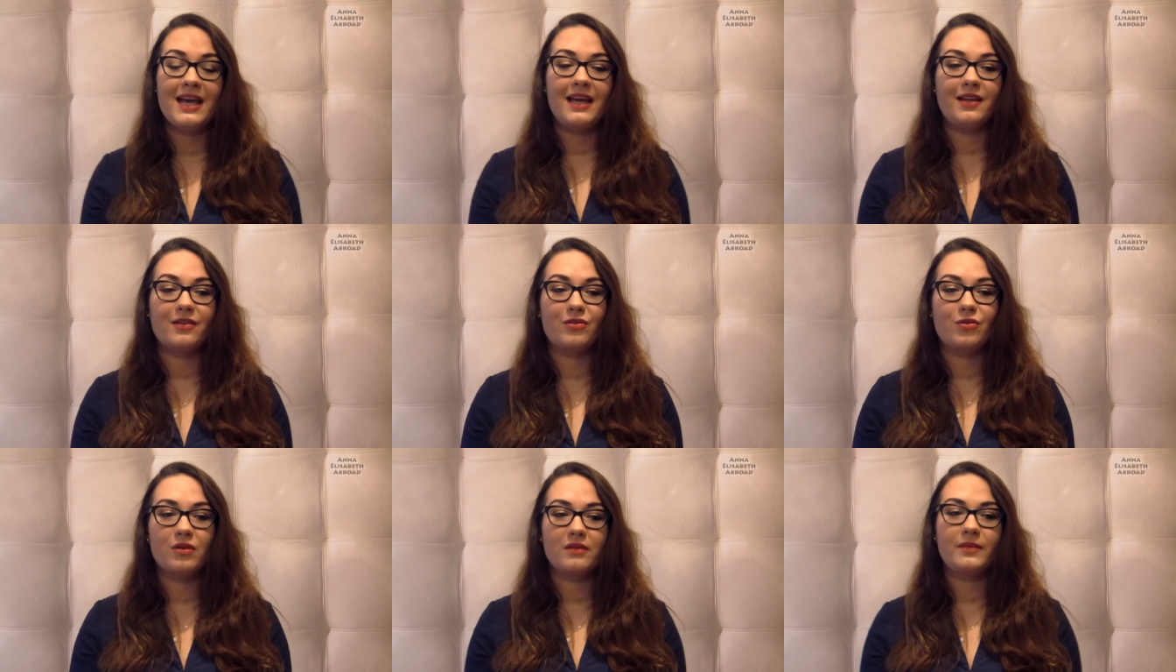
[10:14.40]

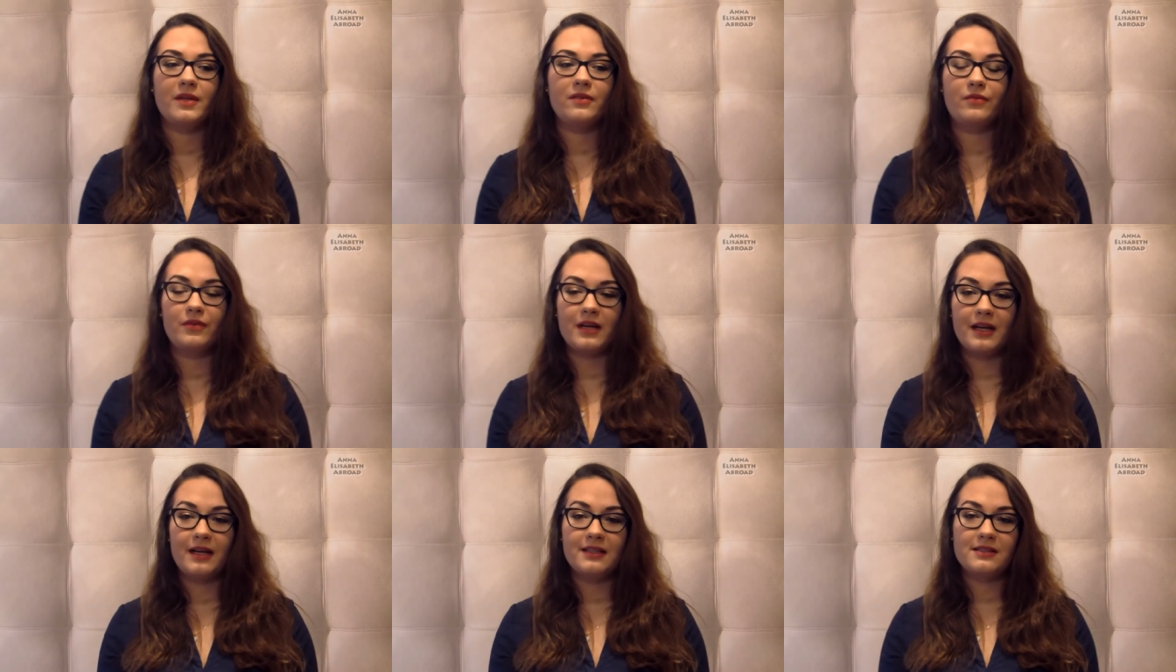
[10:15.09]
and two of my
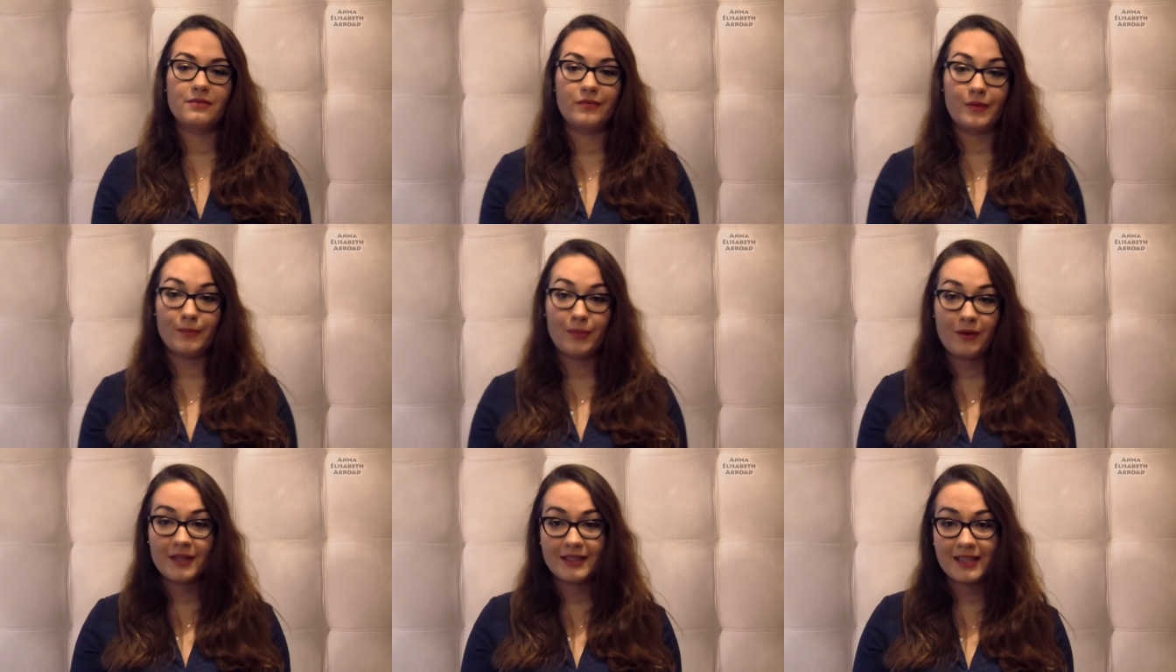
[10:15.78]
friends from
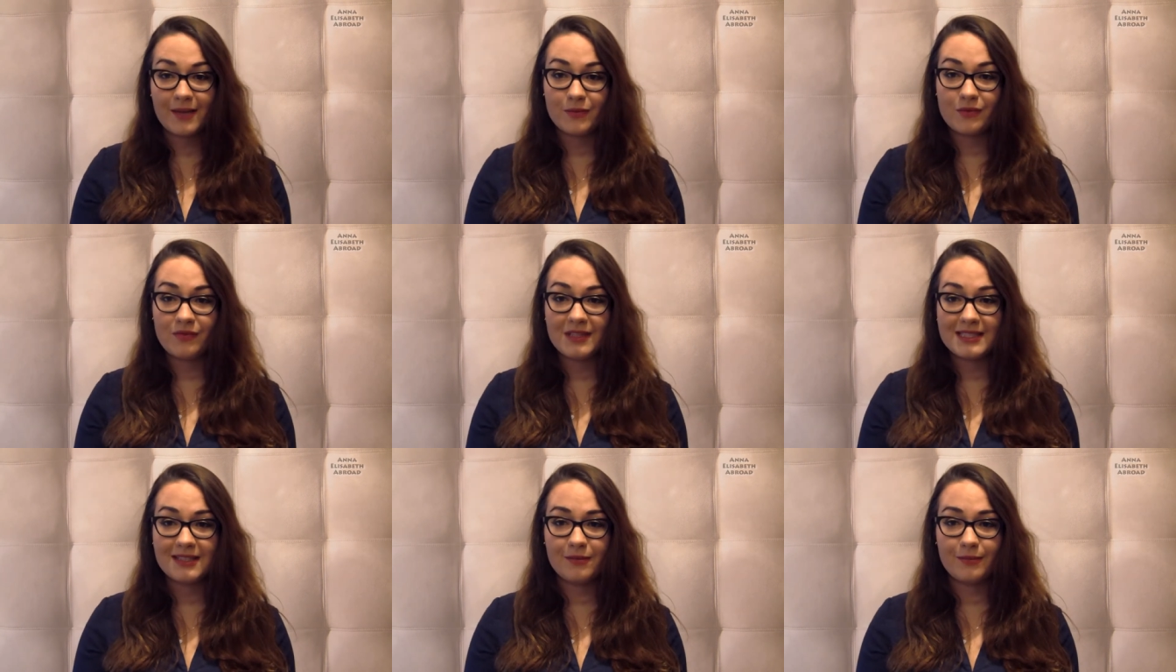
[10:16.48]
Poland came to
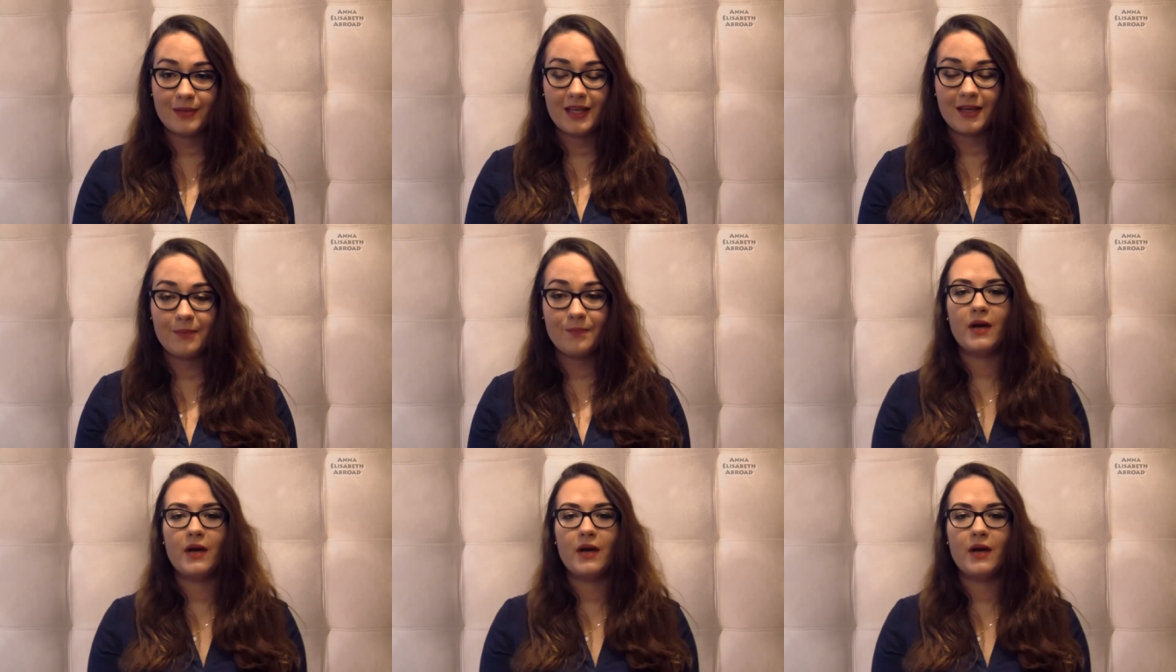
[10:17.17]
visit me.